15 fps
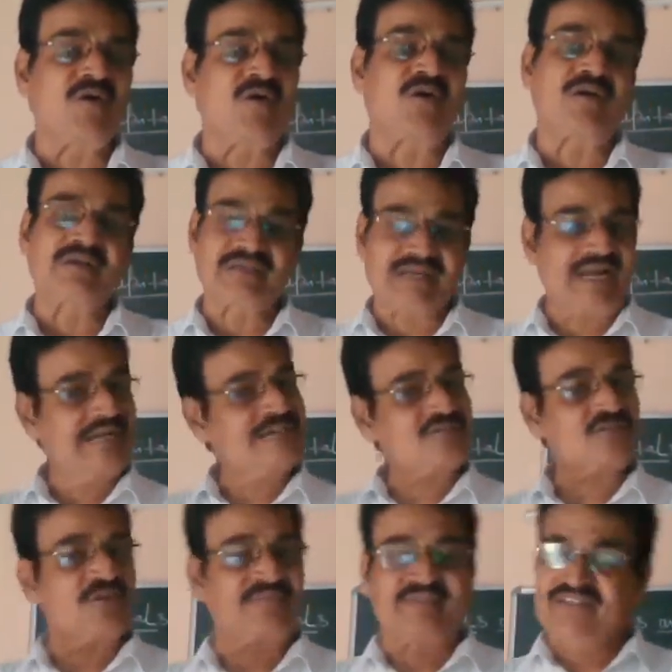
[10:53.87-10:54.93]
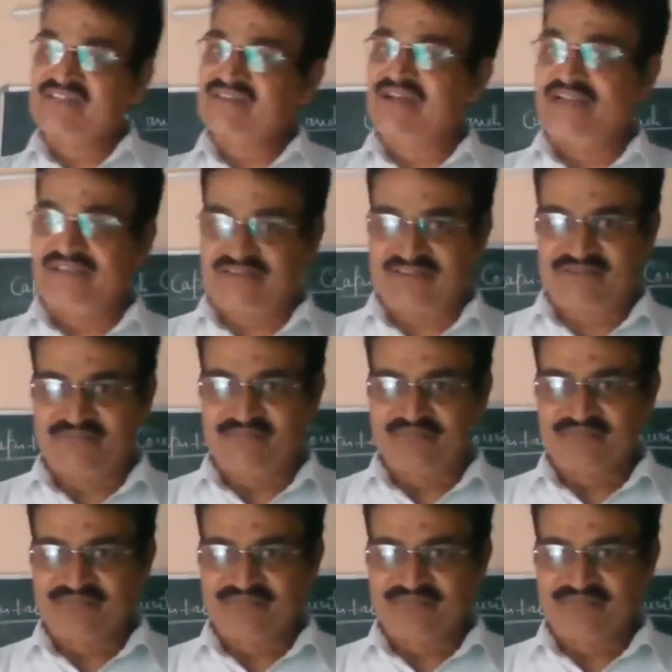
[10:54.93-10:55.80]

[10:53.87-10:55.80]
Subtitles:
all kinds of the styles,